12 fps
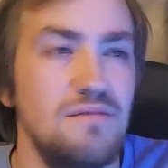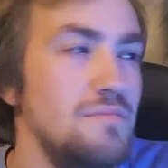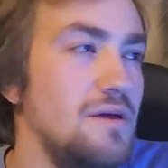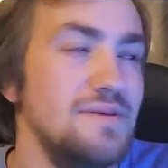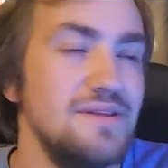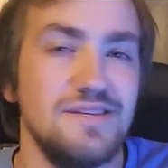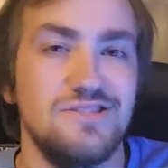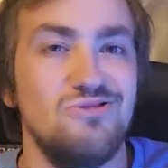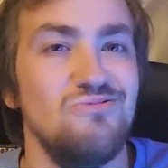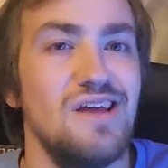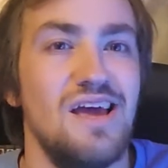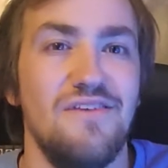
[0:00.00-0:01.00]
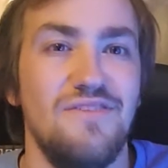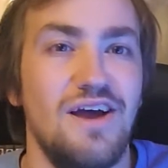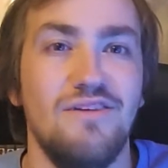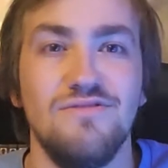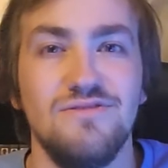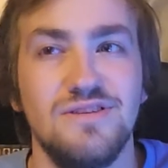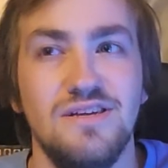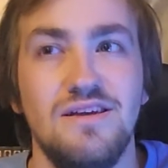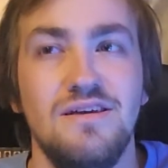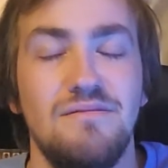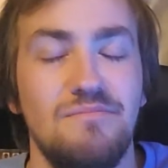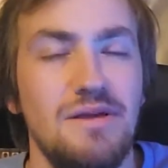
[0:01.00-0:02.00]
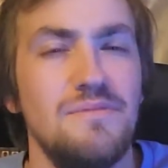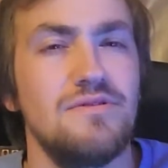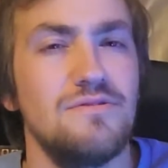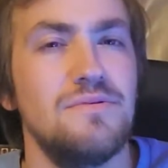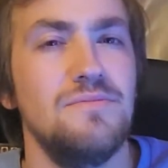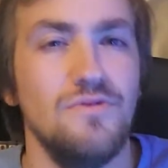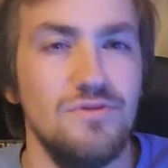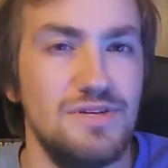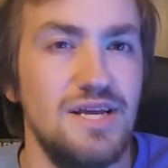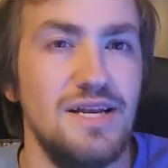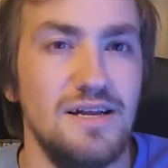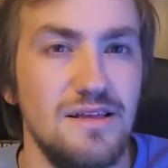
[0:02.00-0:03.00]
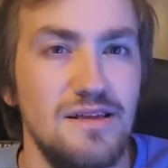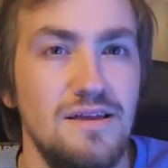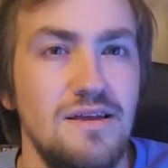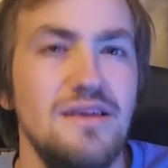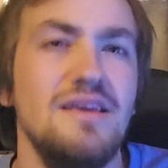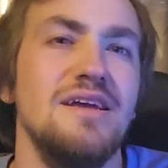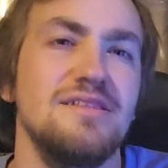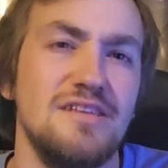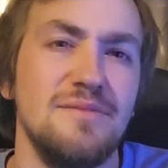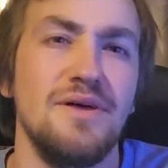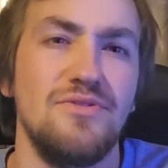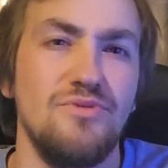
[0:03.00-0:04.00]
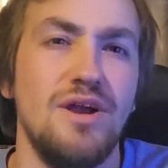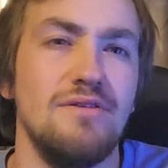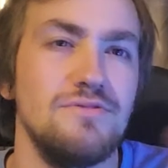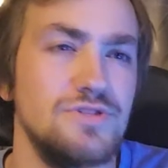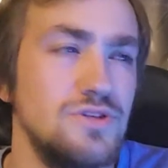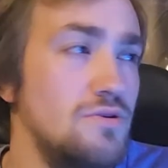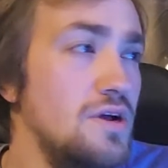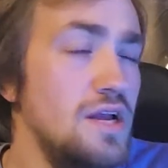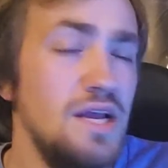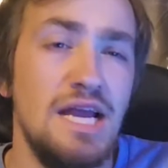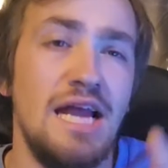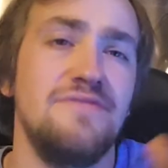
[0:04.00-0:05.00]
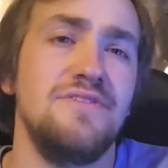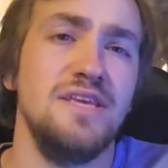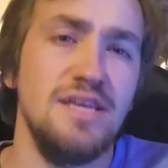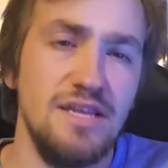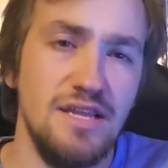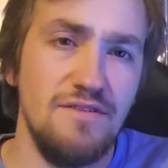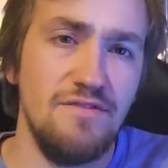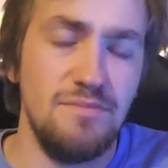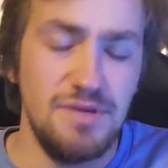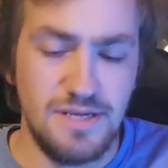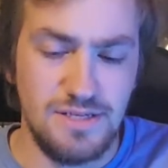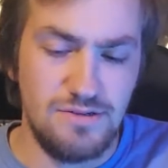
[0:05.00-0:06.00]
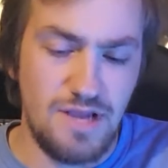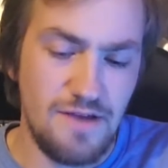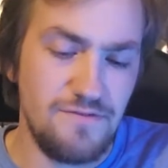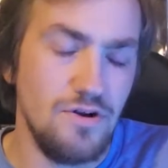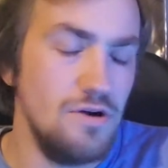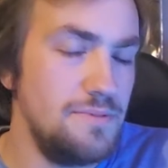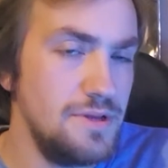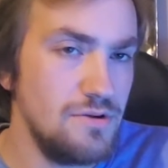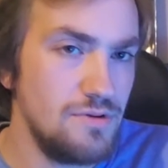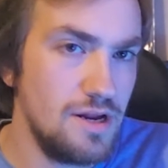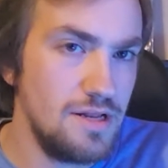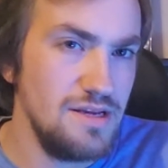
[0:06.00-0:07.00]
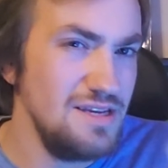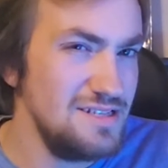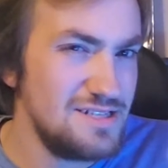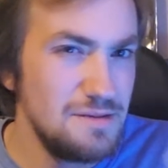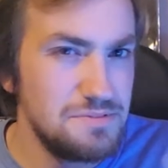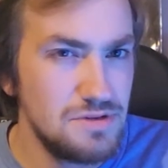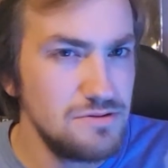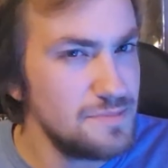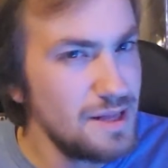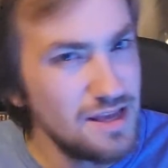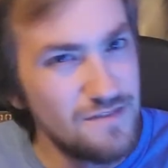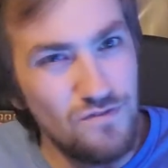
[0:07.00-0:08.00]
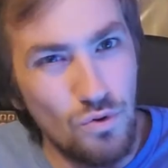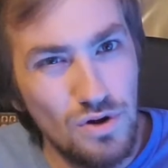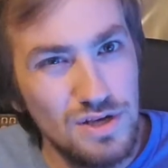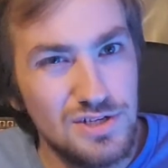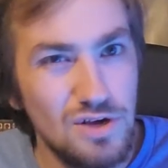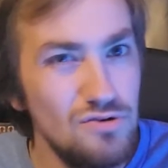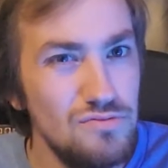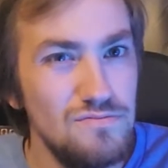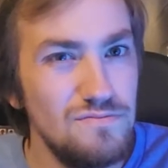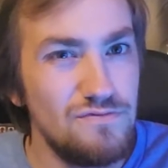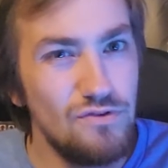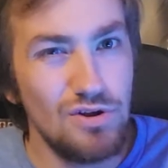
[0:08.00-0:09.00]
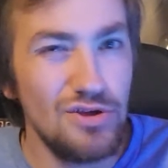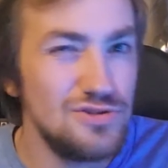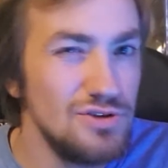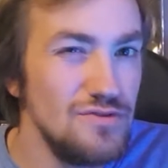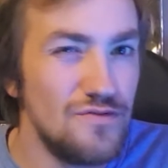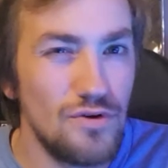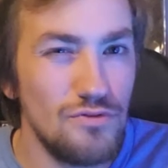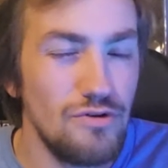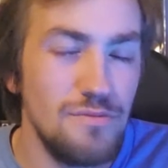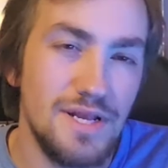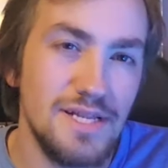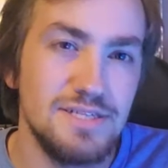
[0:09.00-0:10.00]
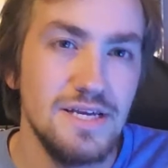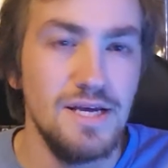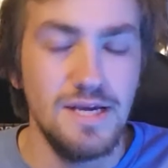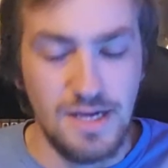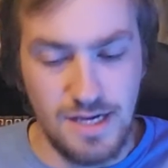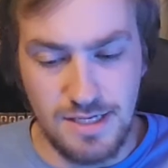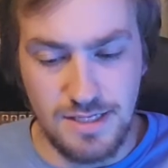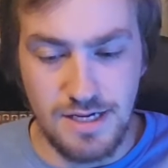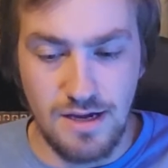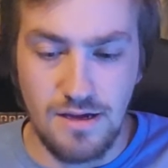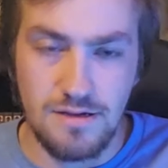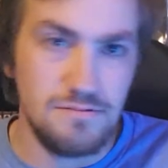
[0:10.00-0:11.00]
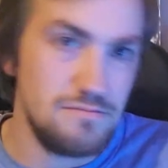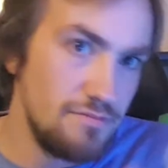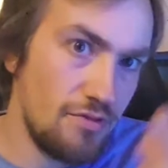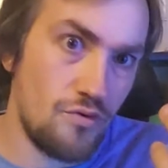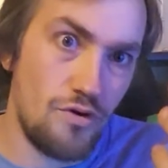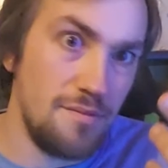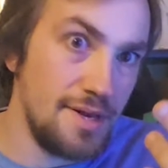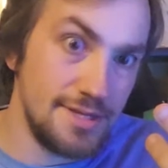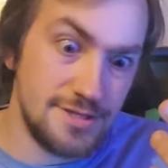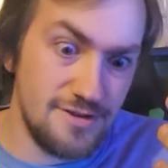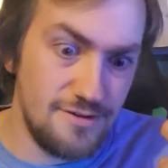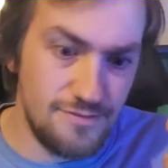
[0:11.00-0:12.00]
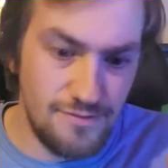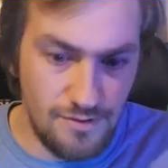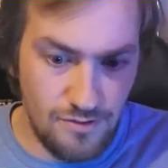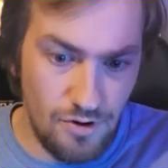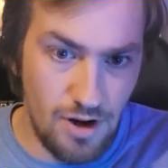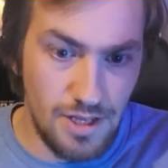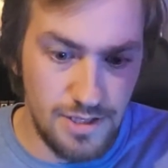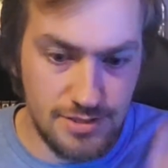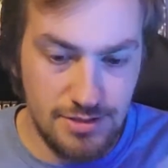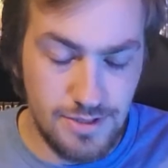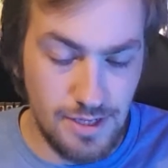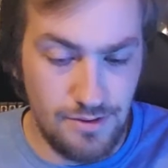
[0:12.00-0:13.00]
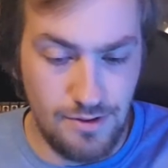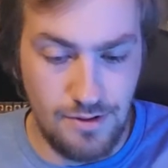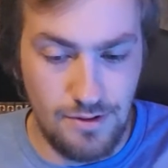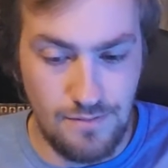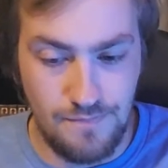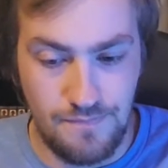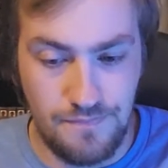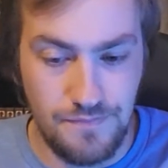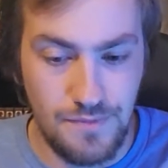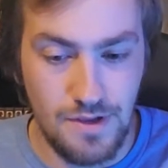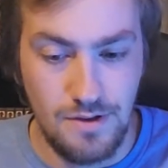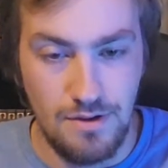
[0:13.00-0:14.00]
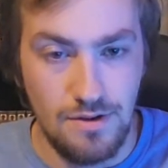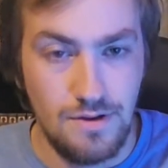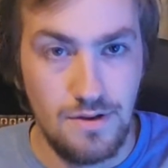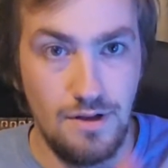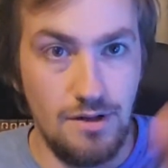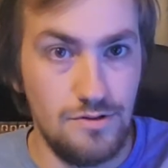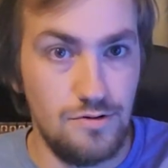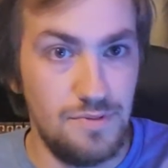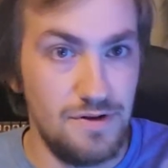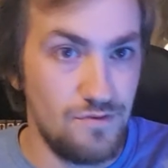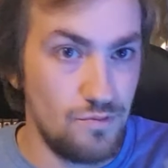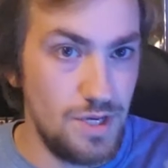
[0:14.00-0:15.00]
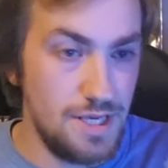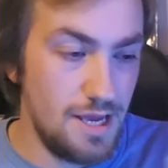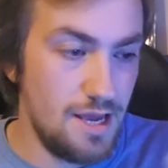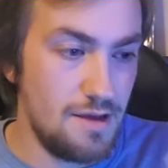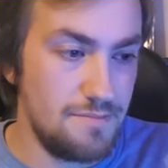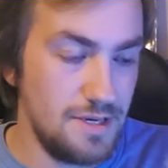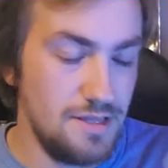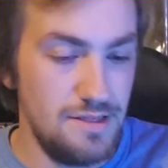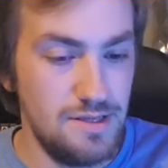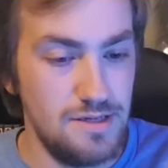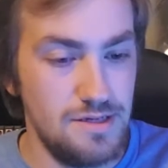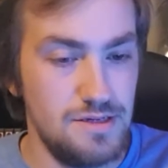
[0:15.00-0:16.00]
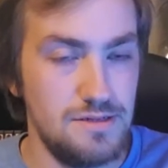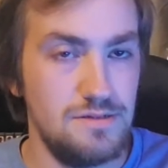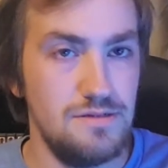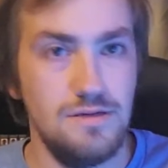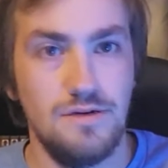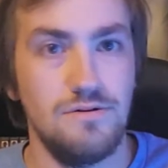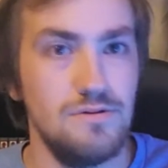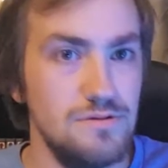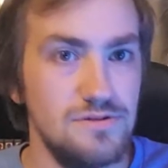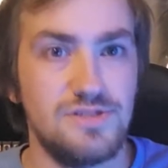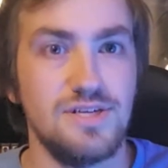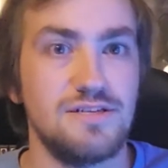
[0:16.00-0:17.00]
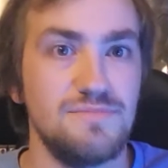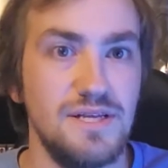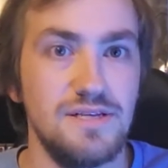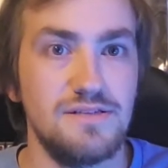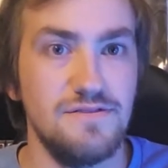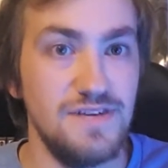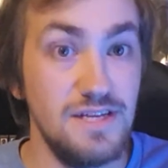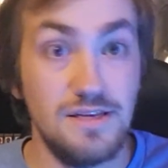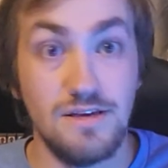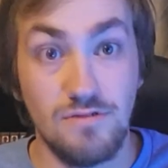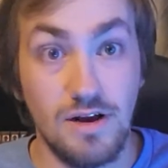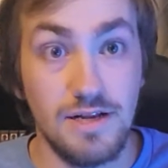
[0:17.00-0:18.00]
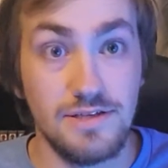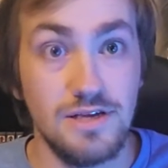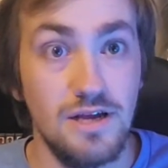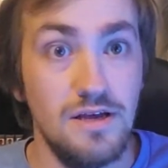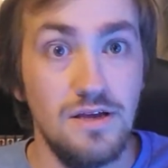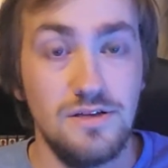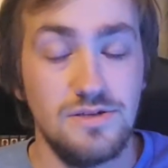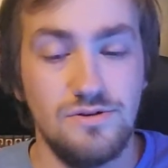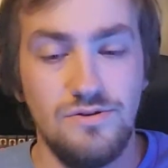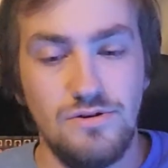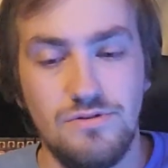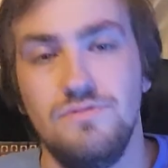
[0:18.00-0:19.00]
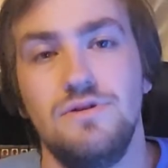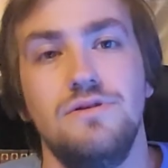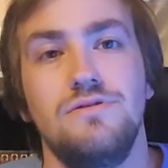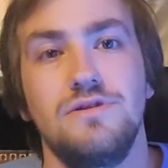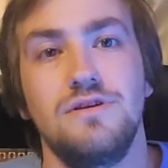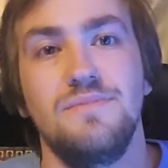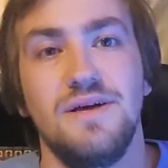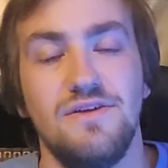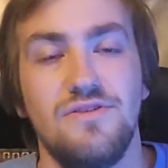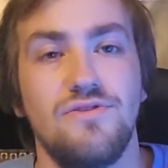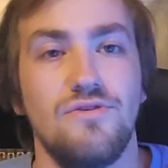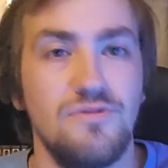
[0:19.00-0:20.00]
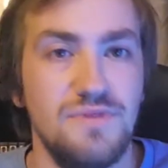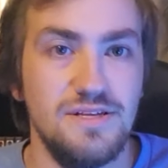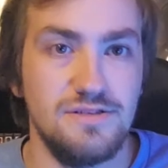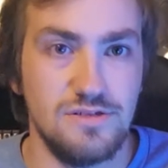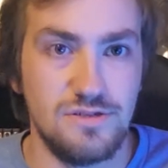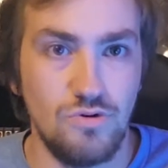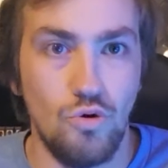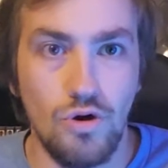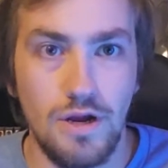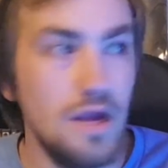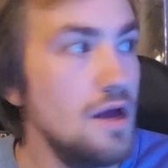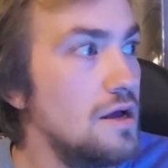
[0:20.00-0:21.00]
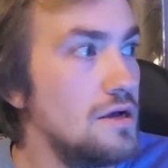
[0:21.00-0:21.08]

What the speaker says: Maybe, like, 2.5 hours. Maybe a little bit more, technically. Yeah, I'd say about 3 hours or so at the end of it. Because you have your opening credit. Each episode's about, like, 42, 43 minutes. And you got 3 minutes of credits, and then a little bit of a recap, and then 6 minutes of ending credits. So you don't really only get about like 30 minutes of story.